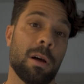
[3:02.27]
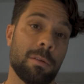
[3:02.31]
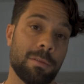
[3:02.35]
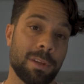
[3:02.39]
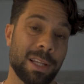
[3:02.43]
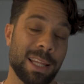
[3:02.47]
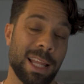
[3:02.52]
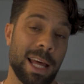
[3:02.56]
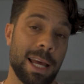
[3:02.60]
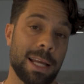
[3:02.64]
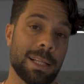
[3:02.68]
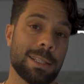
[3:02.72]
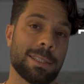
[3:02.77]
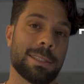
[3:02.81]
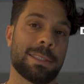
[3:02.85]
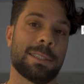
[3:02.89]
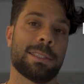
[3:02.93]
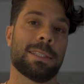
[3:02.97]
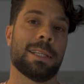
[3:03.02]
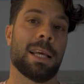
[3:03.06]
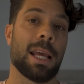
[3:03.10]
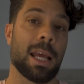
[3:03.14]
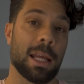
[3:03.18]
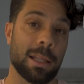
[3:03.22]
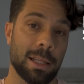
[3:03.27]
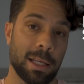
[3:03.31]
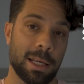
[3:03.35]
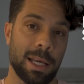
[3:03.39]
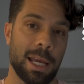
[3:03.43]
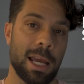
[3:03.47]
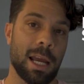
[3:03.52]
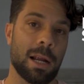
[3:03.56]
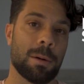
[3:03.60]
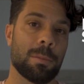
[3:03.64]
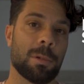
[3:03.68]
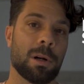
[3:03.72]
of the lens and the
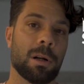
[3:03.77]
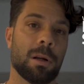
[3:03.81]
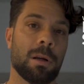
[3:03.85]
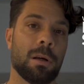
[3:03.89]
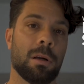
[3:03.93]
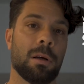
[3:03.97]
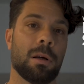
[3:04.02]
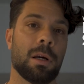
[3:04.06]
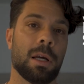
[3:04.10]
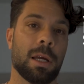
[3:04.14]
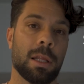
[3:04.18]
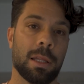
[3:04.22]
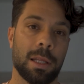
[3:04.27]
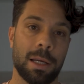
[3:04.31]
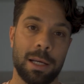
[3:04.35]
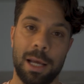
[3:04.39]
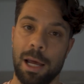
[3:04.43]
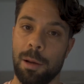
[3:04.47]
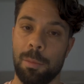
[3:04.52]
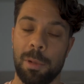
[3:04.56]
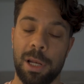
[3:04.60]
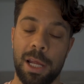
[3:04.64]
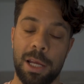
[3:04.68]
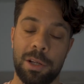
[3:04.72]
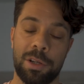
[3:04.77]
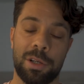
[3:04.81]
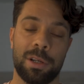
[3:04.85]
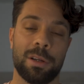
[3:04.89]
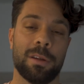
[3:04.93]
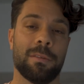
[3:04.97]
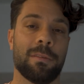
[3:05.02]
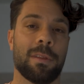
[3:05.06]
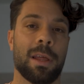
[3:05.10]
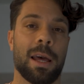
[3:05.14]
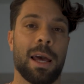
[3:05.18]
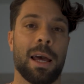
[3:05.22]
camera and the
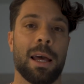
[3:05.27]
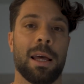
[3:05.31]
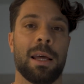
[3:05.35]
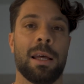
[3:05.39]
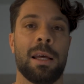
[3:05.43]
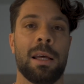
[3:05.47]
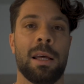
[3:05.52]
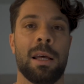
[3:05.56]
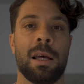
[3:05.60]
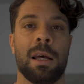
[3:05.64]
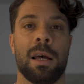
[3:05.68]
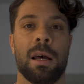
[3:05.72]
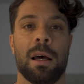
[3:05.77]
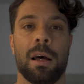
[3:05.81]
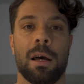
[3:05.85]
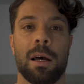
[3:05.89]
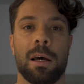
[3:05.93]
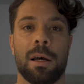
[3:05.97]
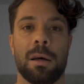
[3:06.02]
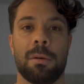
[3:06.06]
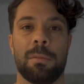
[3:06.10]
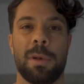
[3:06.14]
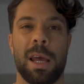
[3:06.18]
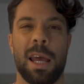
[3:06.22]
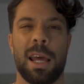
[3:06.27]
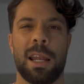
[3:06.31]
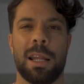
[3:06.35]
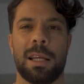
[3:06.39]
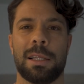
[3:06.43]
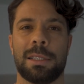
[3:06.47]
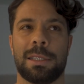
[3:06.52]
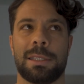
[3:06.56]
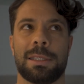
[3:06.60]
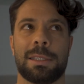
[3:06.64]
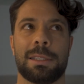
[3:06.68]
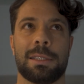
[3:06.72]
combination of that. And
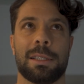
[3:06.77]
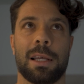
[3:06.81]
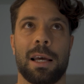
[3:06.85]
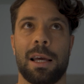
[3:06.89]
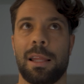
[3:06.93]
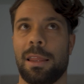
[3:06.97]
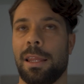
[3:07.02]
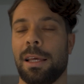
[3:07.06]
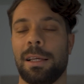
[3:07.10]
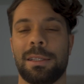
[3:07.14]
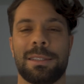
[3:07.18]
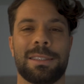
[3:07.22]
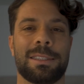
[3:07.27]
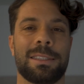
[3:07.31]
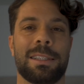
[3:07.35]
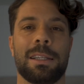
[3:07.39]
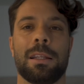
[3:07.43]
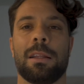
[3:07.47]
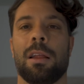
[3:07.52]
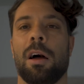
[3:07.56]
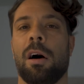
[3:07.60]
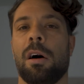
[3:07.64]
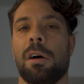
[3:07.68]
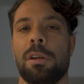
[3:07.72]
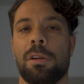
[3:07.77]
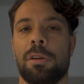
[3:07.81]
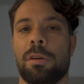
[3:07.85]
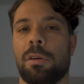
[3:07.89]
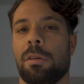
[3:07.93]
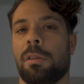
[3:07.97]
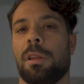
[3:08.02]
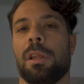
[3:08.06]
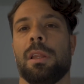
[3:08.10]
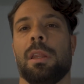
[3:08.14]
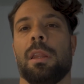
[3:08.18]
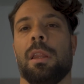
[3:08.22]
it's, I think, still
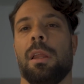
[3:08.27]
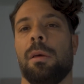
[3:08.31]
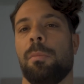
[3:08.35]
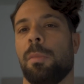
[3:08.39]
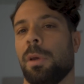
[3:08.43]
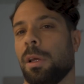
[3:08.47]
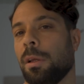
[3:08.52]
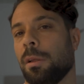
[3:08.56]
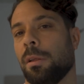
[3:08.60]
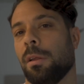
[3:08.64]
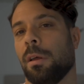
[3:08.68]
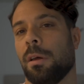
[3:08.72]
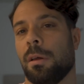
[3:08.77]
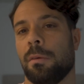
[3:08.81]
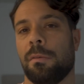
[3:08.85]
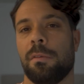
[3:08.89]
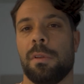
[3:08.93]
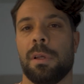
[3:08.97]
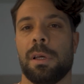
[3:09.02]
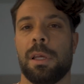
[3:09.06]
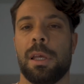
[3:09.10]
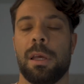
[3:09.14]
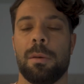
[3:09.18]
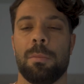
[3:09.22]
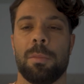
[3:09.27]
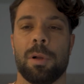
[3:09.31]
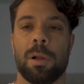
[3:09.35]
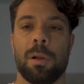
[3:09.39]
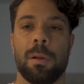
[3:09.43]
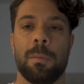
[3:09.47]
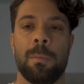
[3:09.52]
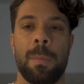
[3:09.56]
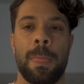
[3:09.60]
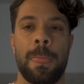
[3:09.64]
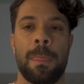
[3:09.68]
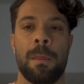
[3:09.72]
under the limit of the
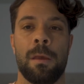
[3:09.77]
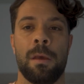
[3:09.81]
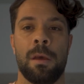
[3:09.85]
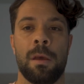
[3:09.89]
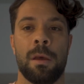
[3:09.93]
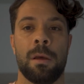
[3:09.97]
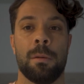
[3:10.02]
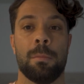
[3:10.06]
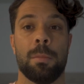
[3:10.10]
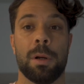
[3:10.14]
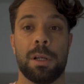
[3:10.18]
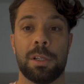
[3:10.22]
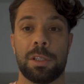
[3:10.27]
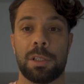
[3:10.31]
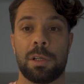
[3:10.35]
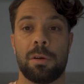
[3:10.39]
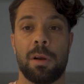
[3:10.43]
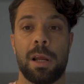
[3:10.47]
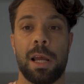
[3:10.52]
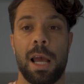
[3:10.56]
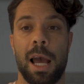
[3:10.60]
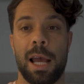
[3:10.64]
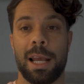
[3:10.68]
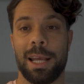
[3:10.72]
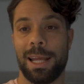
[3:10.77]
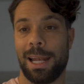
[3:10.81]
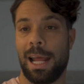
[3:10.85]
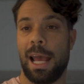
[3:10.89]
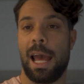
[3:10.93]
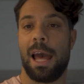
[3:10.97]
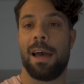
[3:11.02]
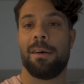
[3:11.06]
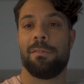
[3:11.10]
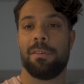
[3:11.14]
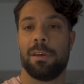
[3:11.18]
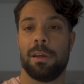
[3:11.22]
gimbal, but it's great. I can
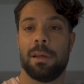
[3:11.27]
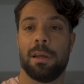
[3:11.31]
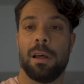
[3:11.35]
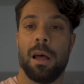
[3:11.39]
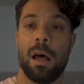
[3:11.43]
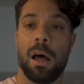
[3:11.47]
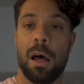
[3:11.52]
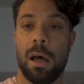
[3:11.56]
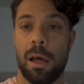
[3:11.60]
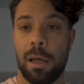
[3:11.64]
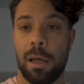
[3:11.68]
have it